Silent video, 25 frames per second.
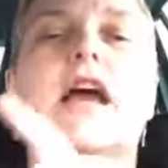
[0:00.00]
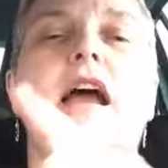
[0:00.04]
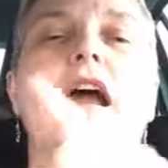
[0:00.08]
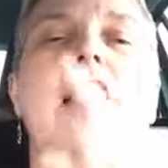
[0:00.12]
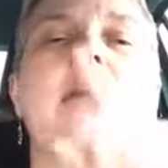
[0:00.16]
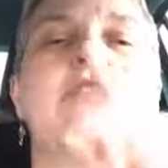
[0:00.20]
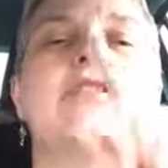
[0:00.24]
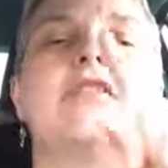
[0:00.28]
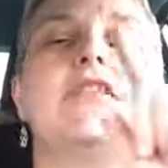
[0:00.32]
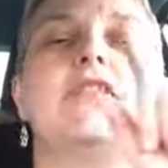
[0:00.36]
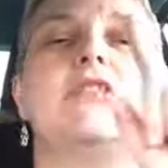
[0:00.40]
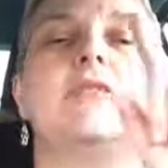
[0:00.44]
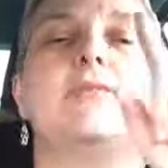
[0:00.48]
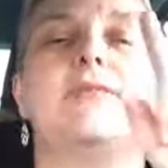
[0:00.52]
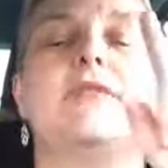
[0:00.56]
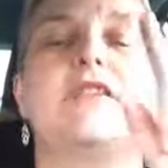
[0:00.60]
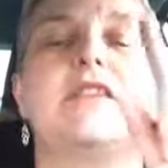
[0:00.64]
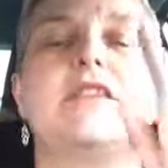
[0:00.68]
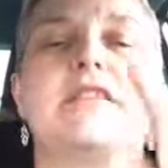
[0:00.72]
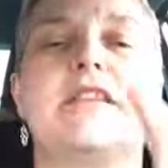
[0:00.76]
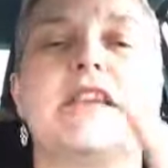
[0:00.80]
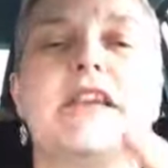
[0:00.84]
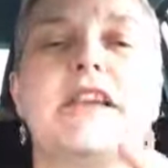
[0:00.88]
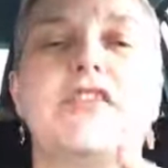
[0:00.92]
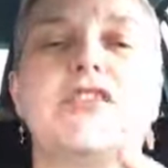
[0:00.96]
and the
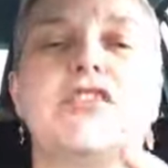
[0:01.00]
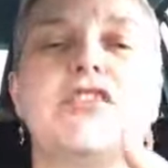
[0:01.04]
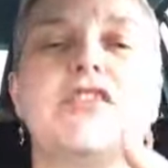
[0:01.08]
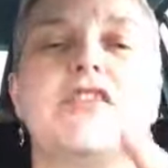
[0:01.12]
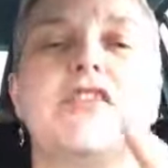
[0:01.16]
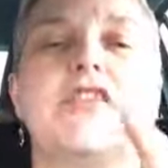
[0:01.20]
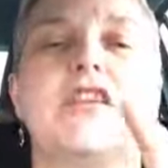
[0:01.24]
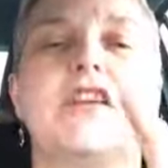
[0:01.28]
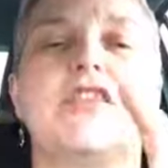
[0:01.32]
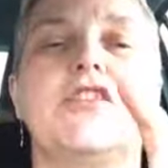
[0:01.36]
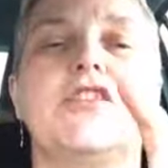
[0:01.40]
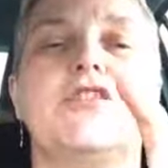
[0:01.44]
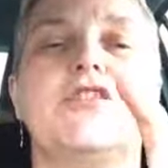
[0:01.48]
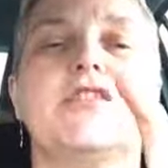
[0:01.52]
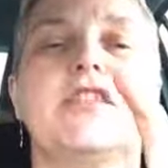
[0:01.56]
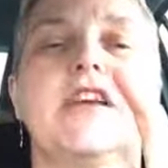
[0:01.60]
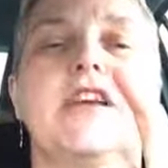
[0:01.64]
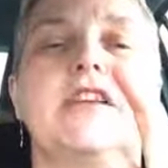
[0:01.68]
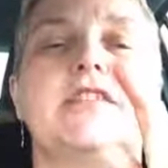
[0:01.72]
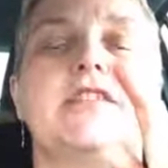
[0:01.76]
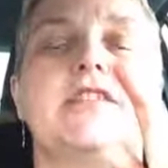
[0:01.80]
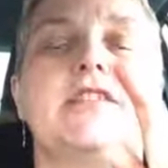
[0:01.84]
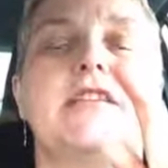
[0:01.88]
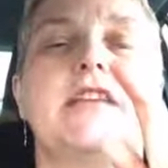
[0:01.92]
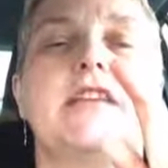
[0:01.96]
depreciation that you
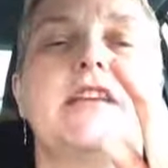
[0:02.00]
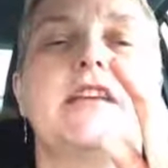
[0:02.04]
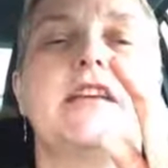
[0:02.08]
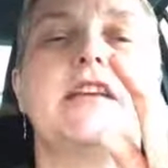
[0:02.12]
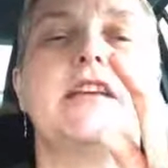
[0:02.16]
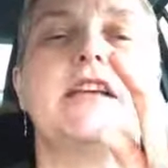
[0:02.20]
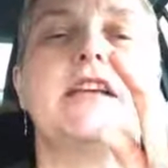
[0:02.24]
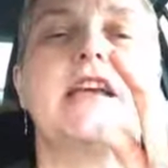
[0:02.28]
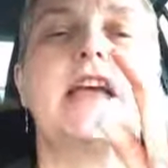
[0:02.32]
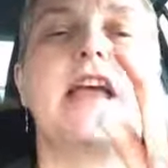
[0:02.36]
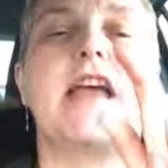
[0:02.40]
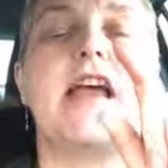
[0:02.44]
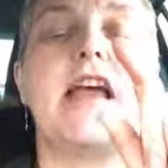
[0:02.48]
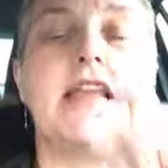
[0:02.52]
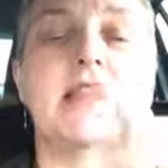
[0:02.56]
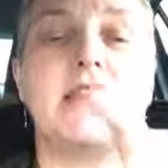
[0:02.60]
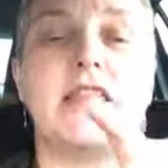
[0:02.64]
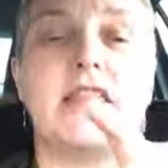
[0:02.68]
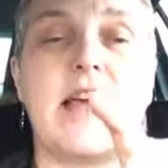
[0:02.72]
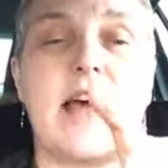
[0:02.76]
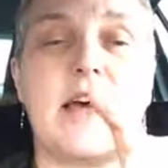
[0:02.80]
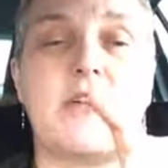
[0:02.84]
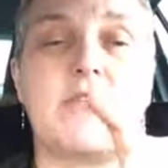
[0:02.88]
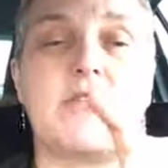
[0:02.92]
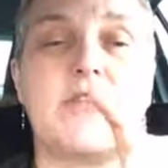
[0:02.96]
did in
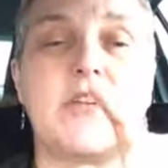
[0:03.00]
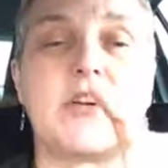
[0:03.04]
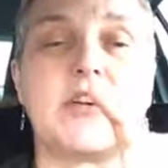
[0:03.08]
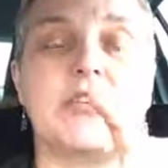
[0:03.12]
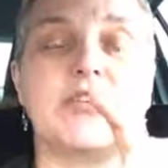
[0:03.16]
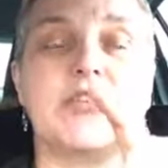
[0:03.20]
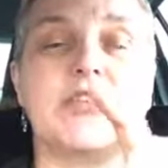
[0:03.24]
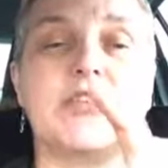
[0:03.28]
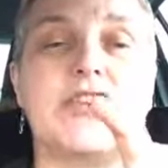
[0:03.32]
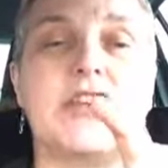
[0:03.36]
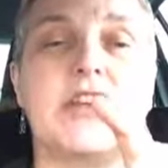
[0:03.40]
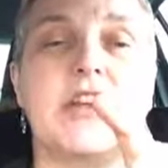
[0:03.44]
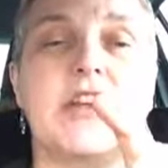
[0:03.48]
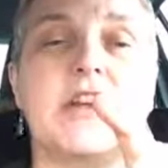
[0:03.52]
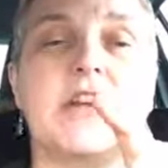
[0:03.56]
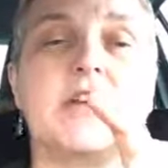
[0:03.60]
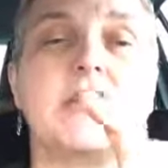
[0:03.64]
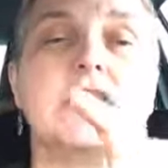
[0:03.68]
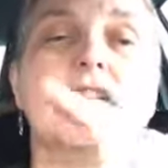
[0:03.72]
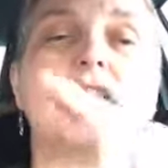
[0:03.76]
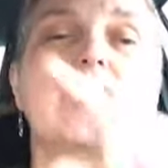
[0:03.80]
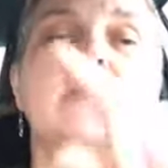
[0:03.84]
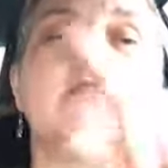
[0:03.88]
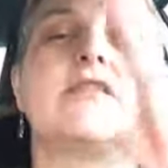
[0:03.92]
that first year.